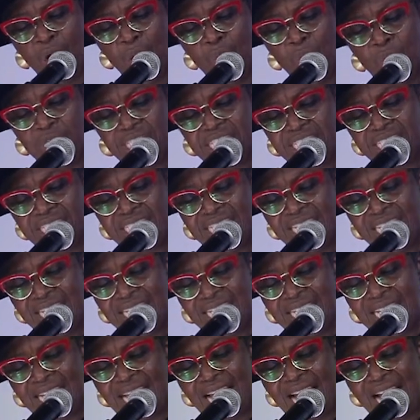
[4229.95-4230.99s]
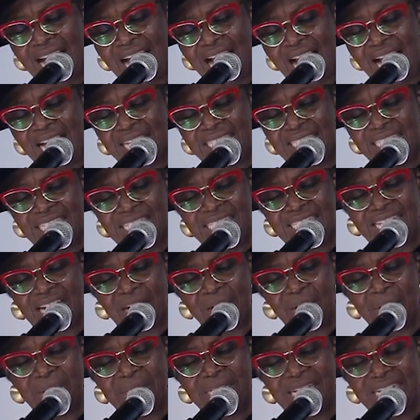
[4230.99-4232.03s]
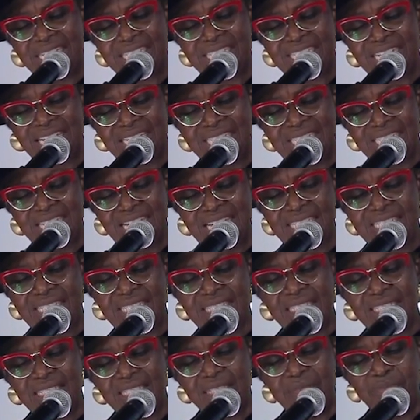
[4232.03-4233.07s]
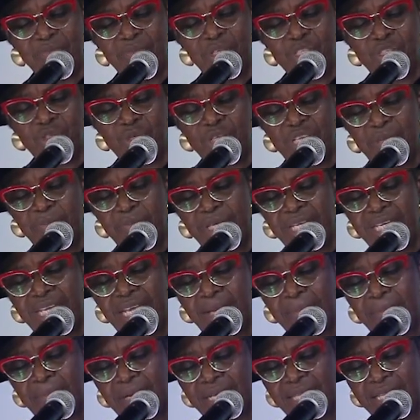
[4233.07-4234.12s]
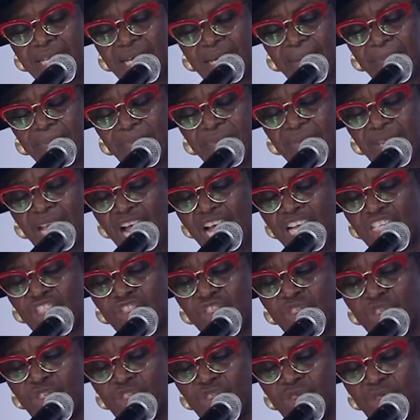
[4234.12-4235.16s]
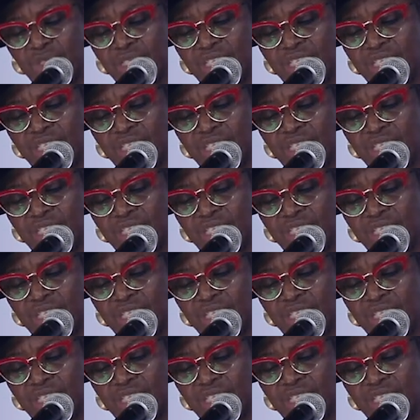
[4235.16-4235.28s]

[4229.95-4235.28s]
we see an interconnectedness between being a mother and social